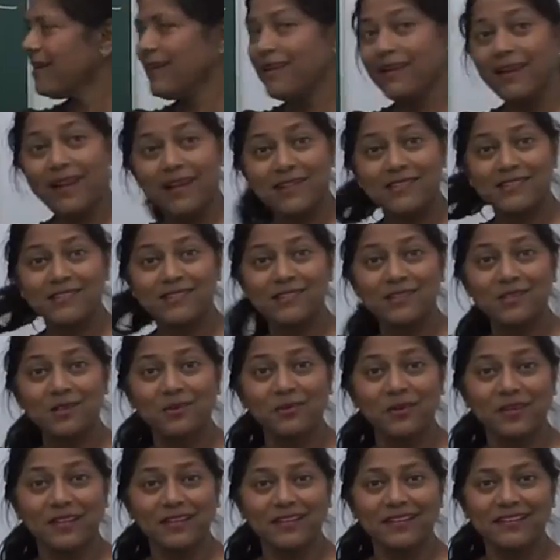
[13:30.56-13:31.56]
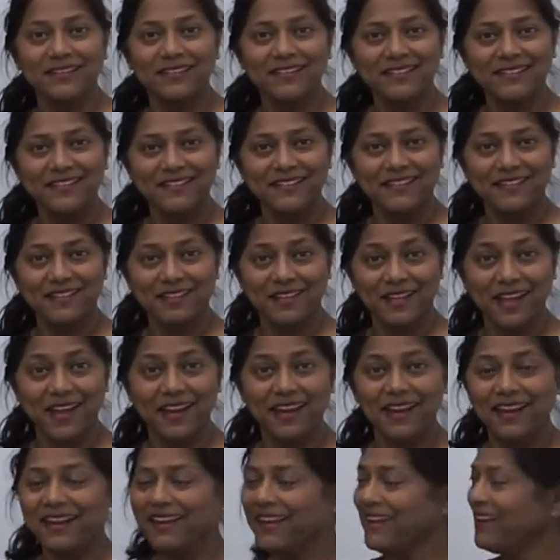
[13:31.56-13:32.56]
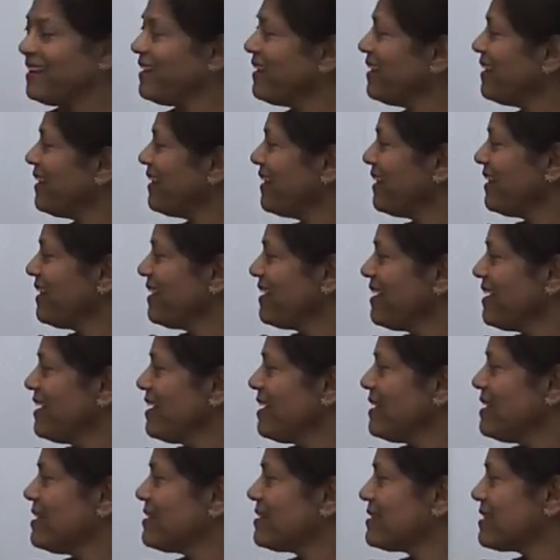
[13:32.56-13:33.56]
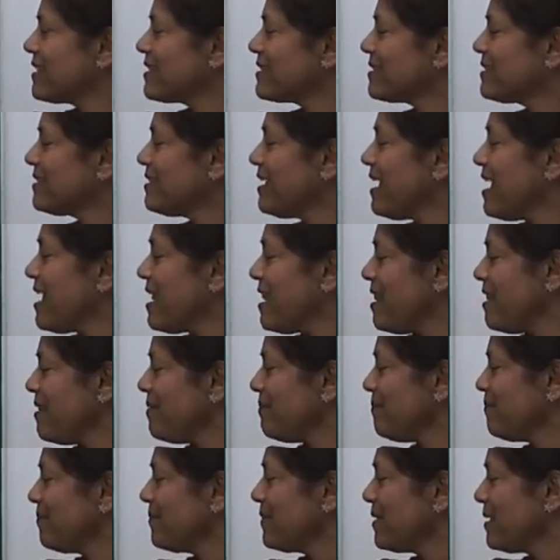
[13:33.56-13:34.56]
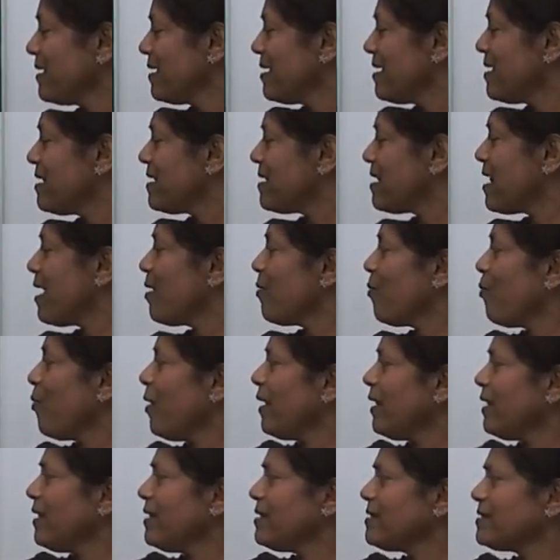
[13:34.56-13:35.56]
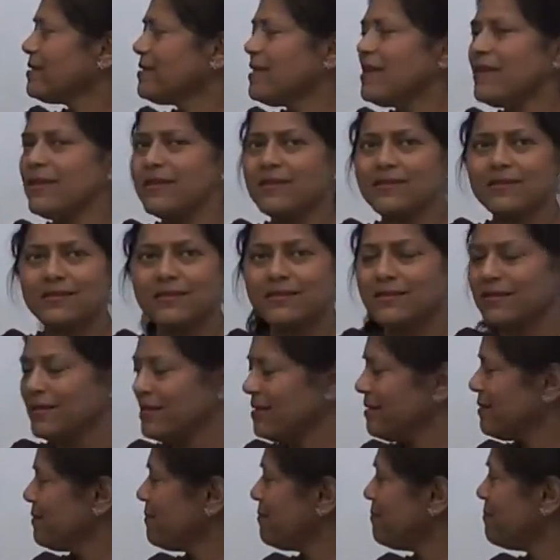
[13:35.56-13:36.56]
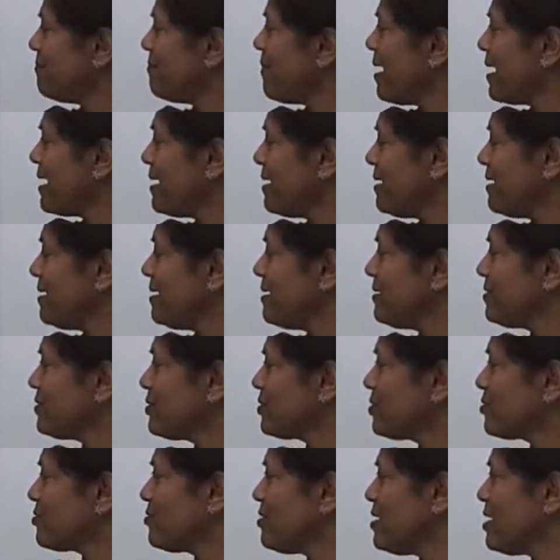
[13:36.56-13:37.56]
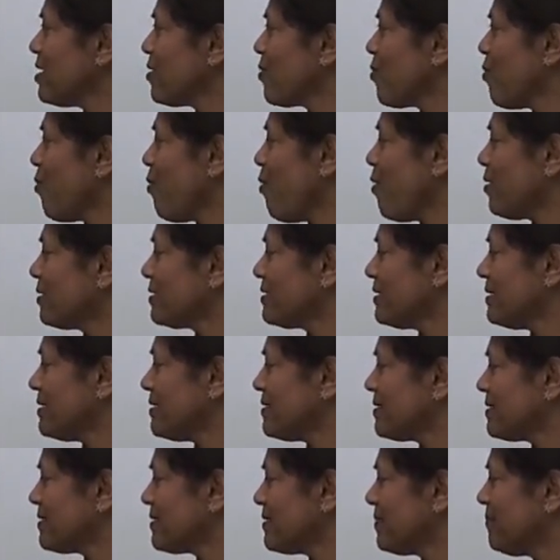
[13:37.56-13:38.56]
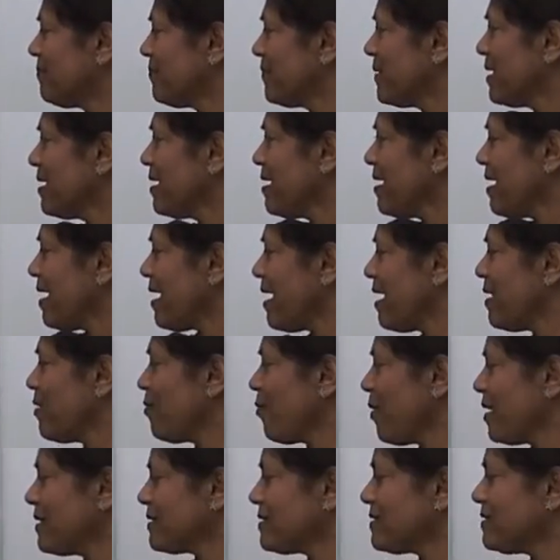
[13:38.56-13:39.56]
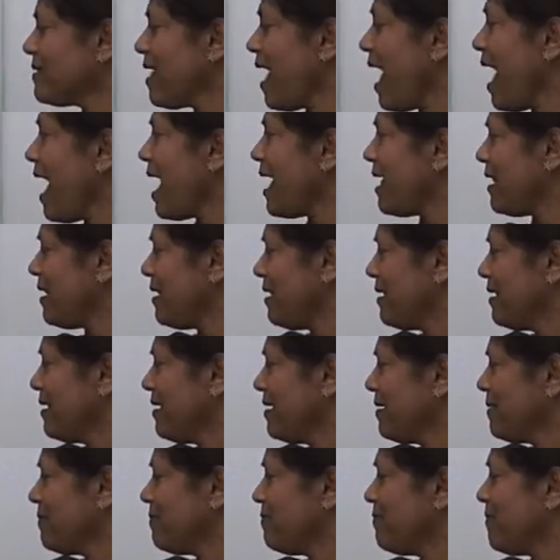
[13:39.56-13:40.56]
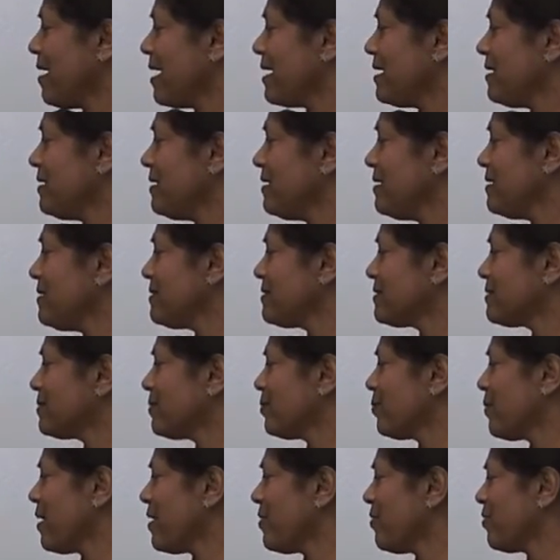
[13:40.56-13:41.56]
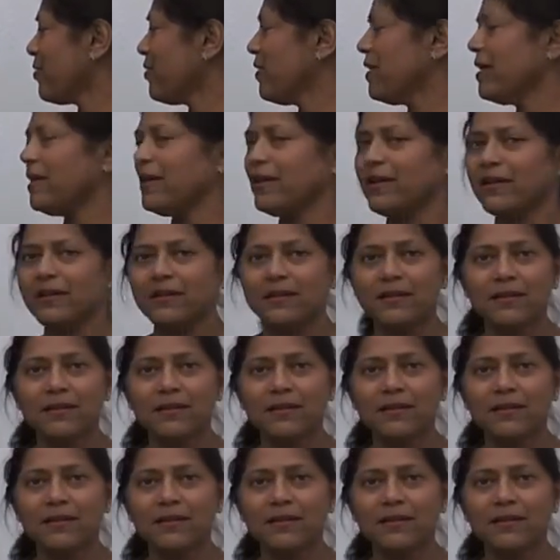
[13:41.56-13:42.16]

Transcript: Let's do it. Got it? 16. Now what is this? Minus 3 quarters. And what's that? Minus 1/3.